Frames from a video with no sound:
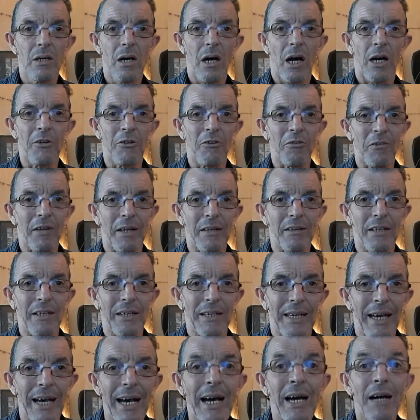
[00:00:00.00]
I just had to
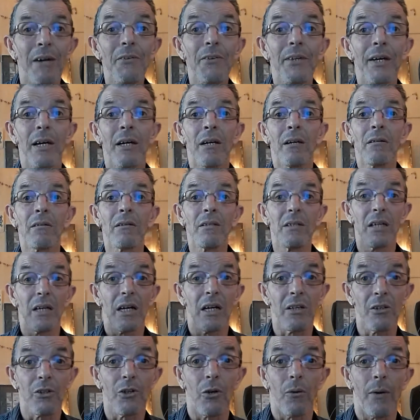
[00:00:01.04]
get out there
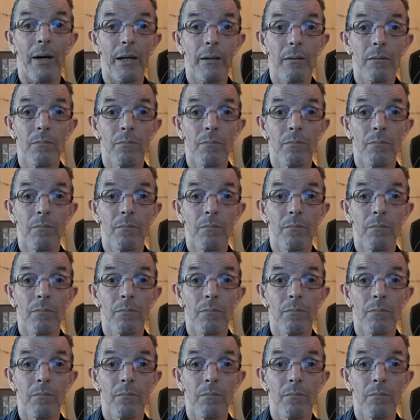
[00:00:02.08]
and do it,